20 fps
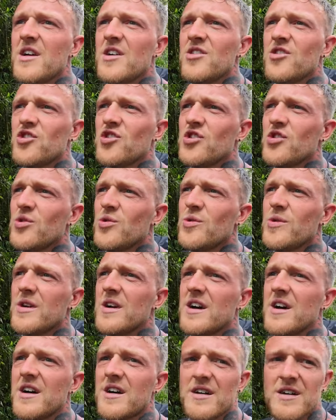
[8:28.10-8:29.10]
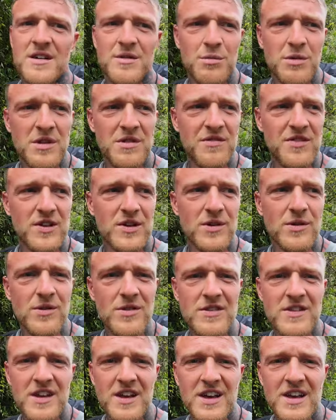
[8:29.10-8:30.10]
Shortcut with
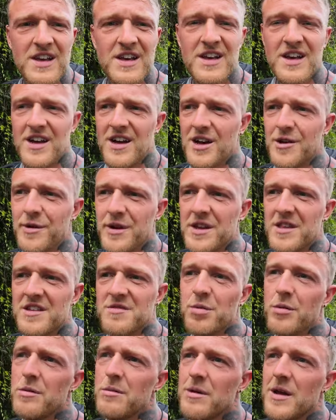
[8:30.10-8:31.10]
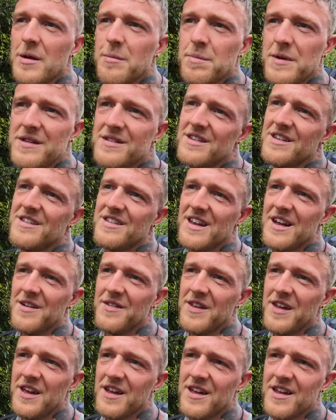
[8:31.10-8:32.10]
views. I reckon there's probably a business
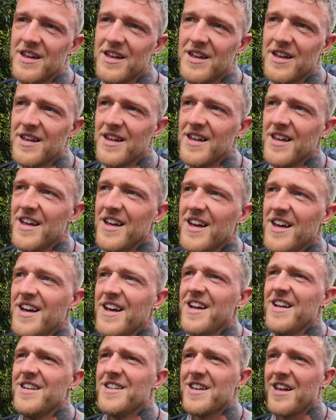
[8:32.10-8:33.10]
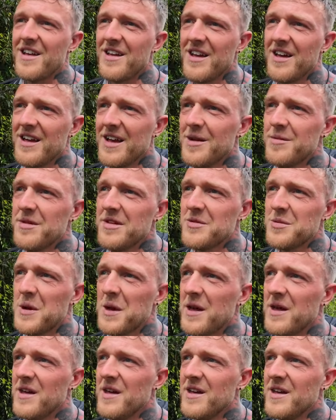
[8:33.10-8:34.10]
down there. It's like, yeah, come this
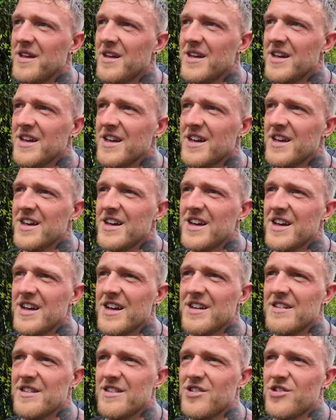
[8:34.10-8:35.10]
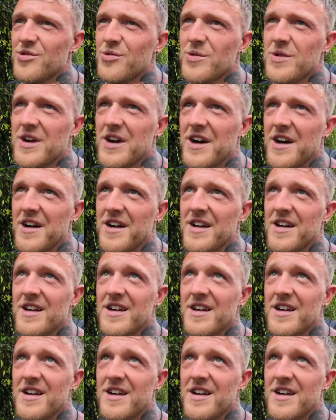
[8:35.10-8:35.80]
way. It's a shortcut.